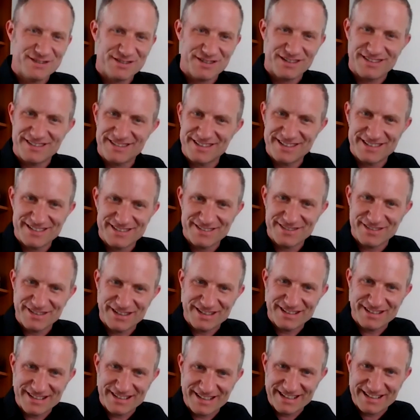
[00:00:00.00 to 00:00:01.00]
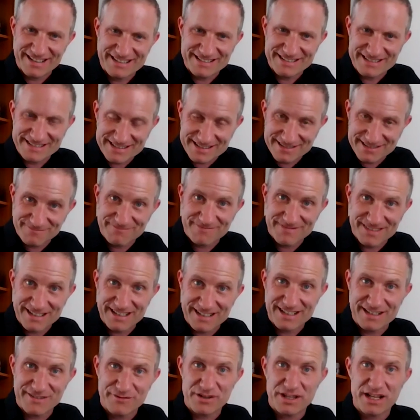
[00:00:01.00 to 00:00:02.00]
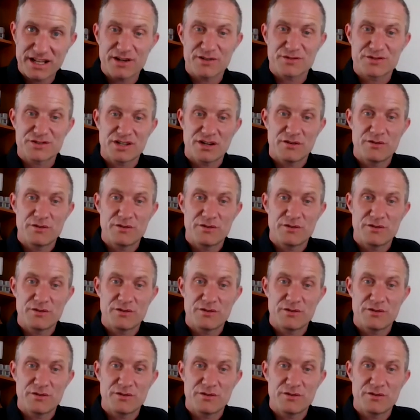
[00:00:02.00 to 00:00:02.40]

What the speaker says: side and everything else.